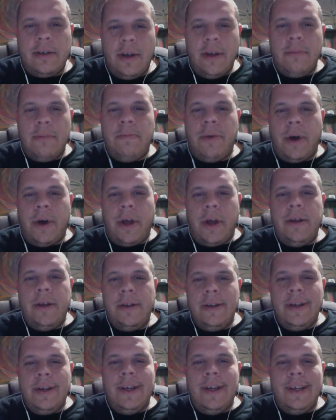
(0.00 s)
But
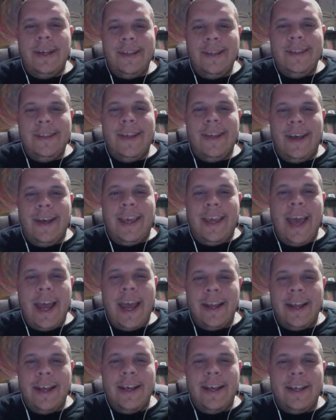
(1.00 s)

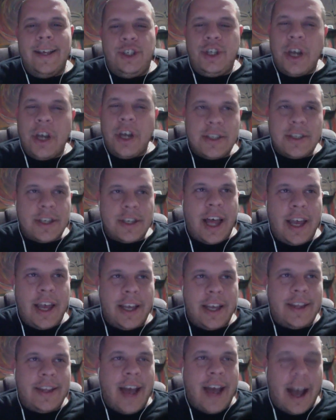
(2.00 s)
again, just
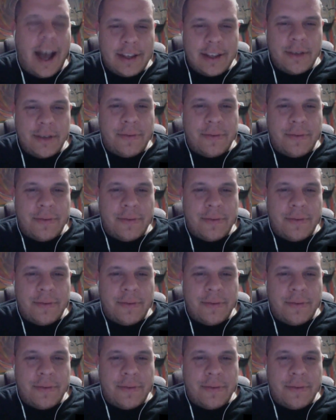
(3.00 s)
like Dr.